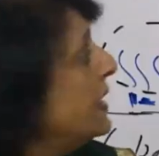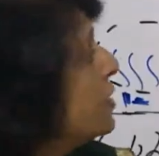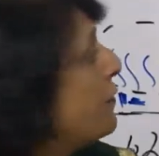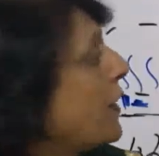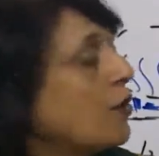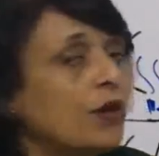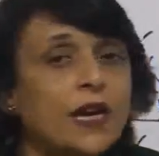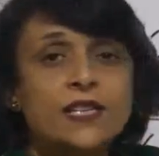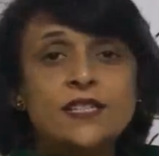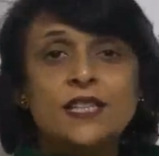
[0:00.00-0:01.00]
This furrow
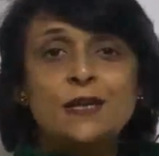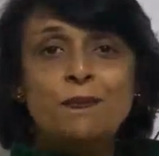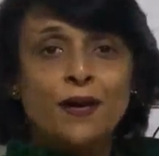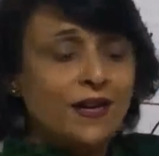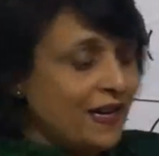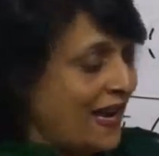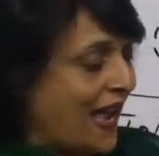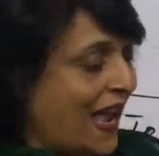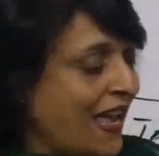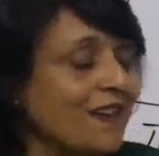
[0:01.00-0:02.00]
gets deeper
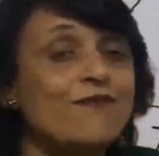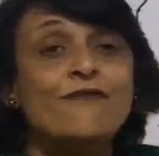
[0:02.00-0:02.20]
and